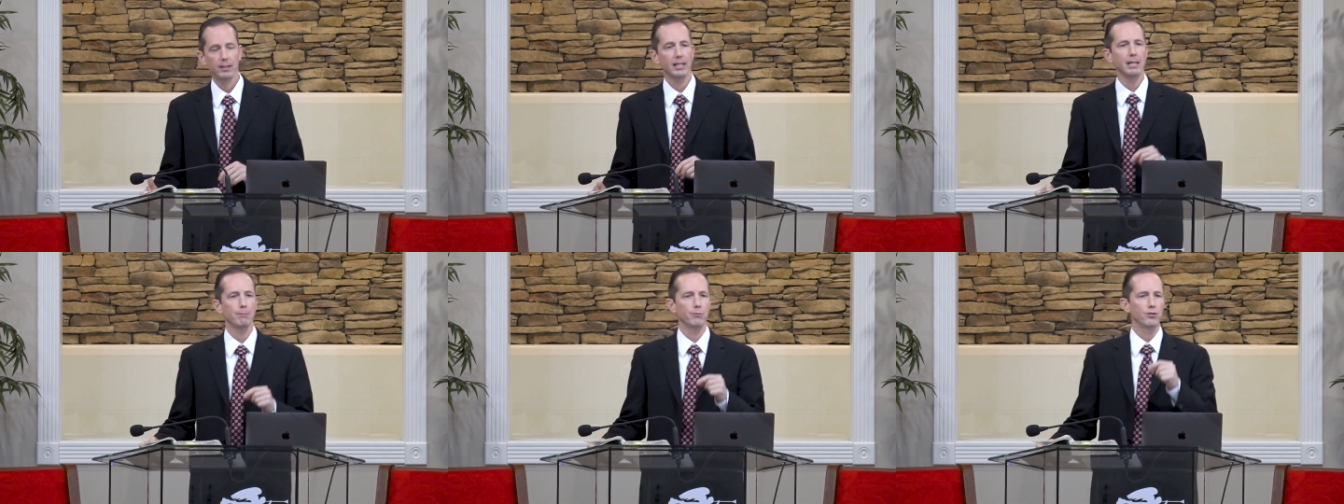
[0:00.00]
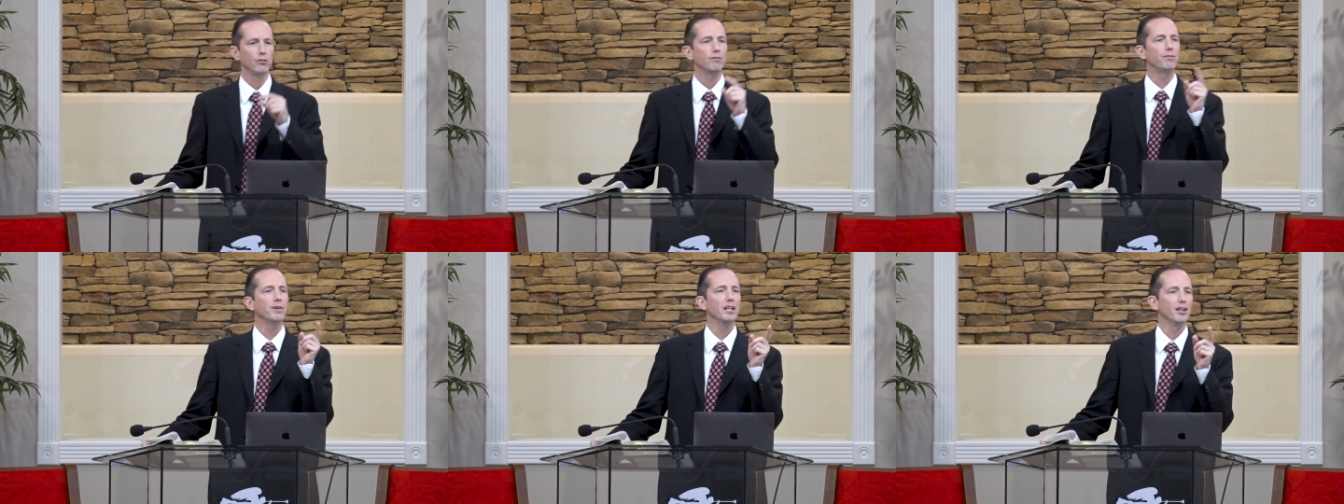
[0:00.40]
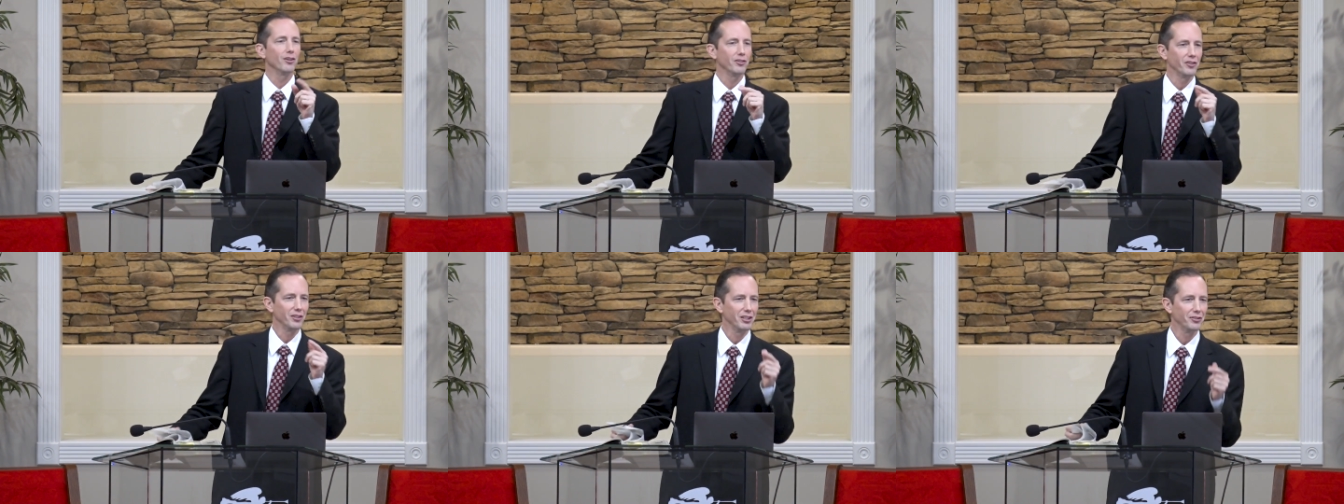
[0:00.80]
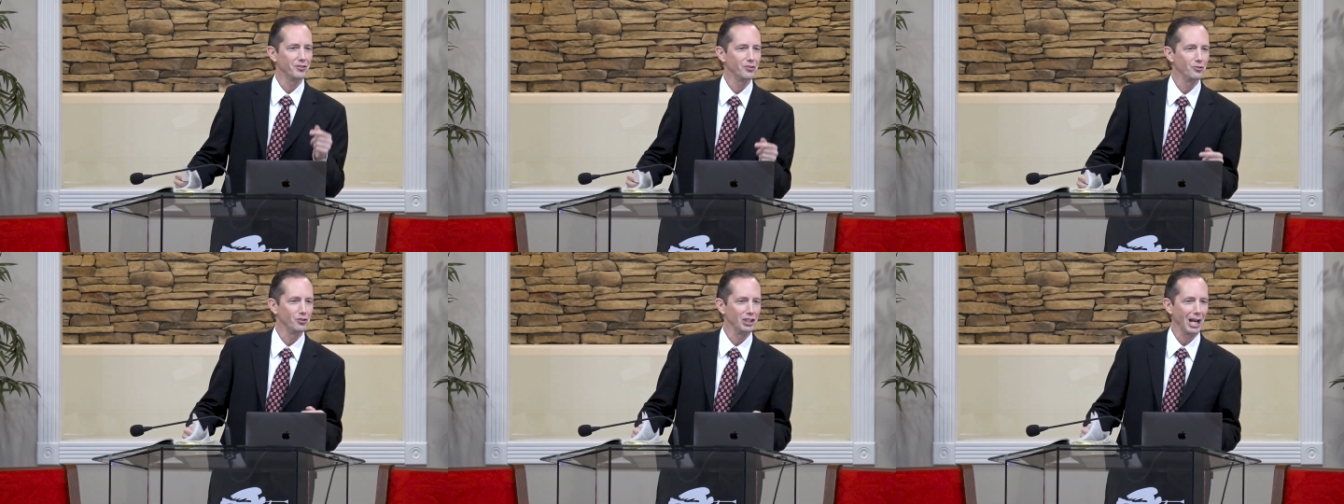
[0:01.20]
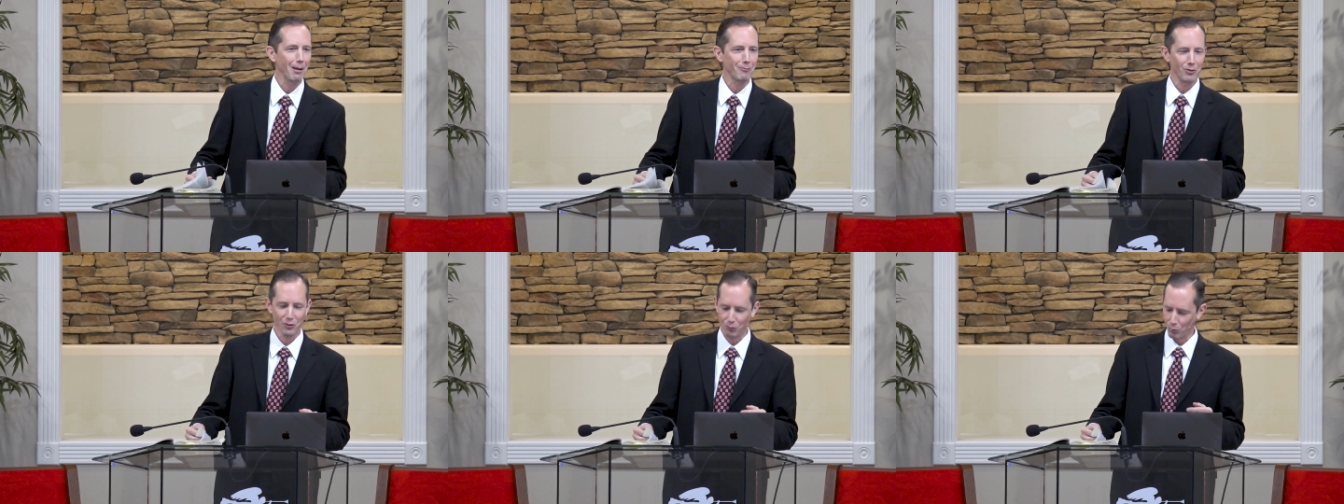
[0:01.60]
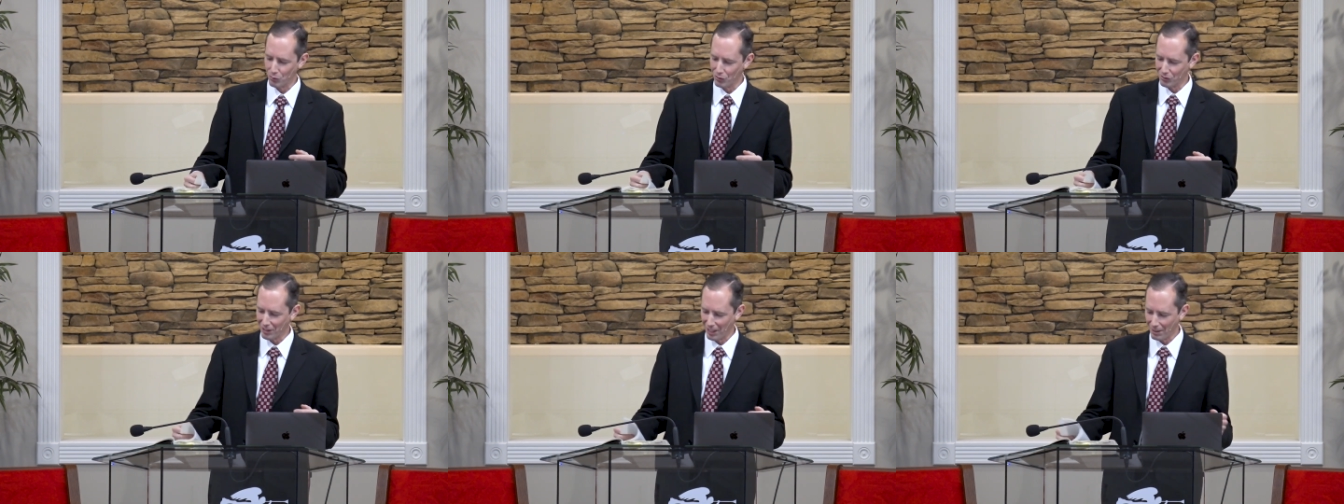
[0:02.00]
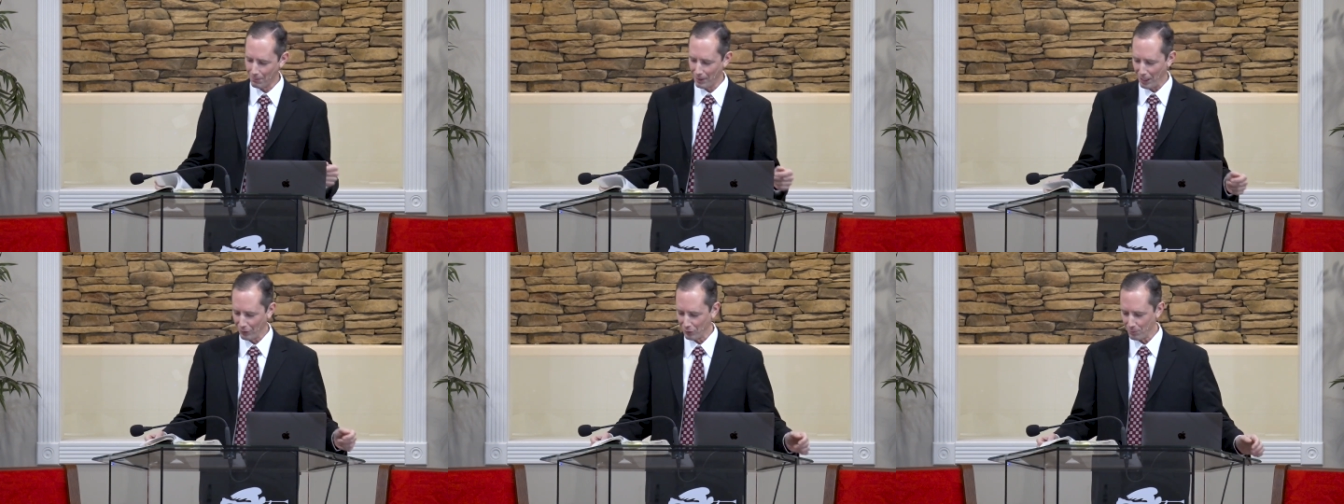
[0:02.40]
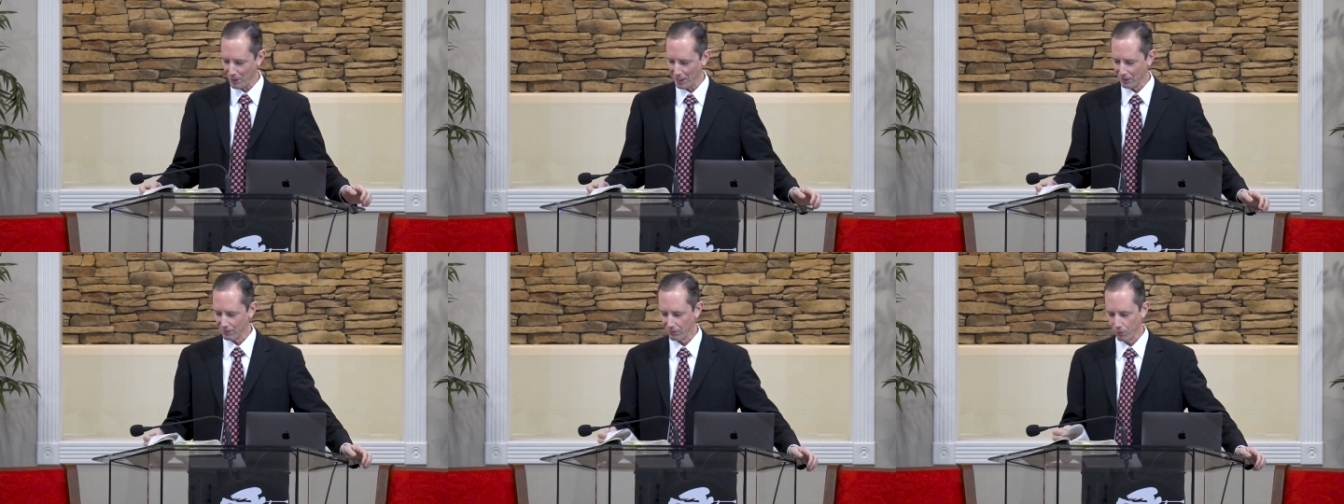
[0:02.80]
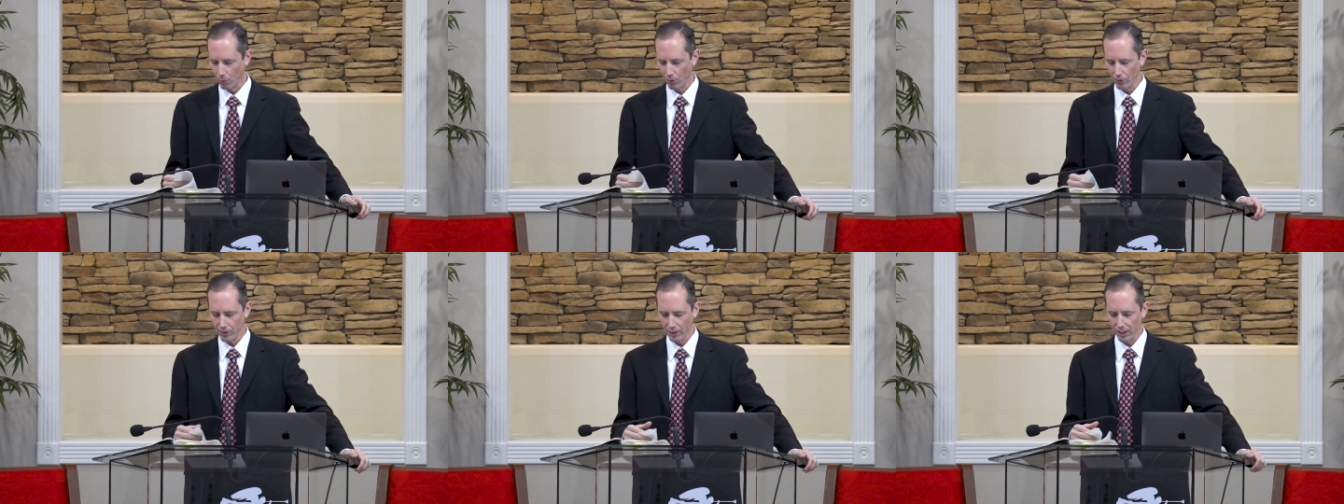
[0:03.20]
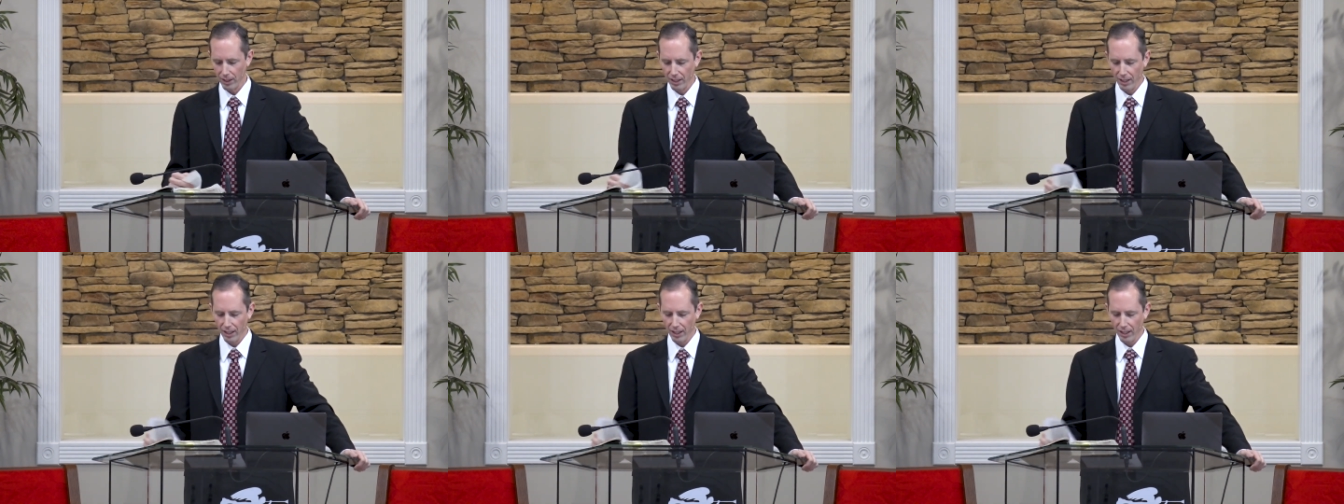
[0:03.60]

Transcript: keep two fingers in these two chapters, we'll just kind of bounce back and forth.